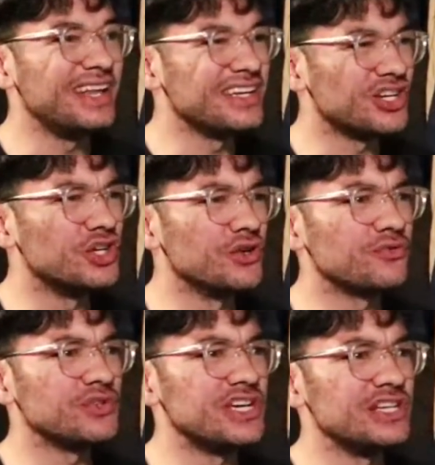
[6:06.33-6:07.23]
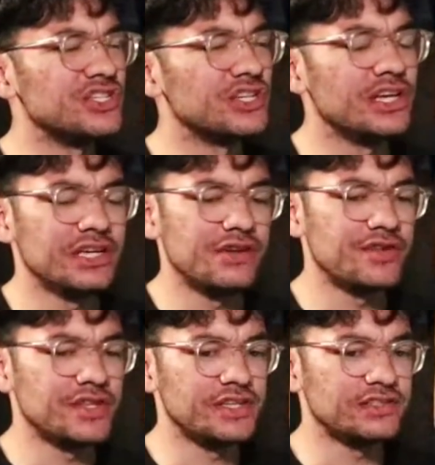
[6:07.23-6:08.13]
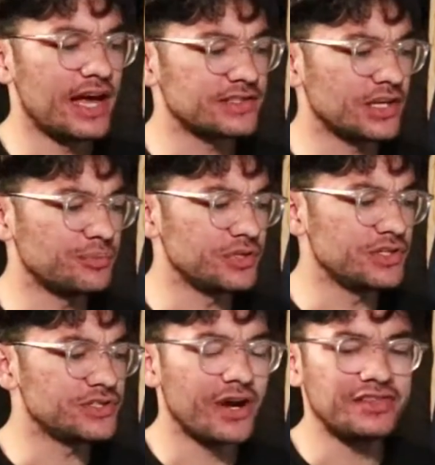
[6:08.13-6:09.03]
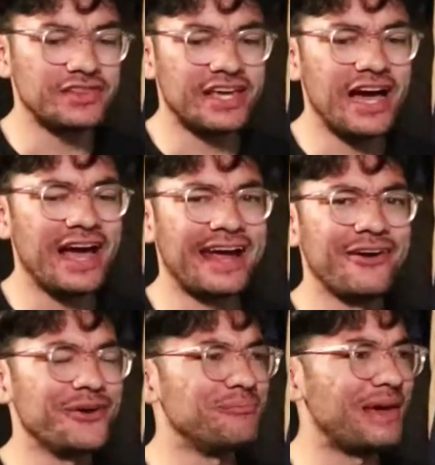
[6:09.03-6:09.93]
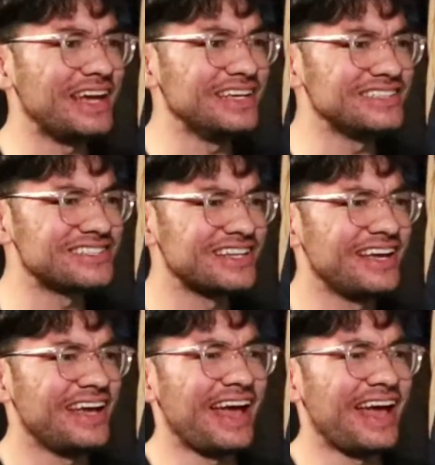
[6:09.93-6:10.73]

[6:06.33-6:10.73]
getting a good free agent, even in these last couple of years here. I think they got Aaron Baines,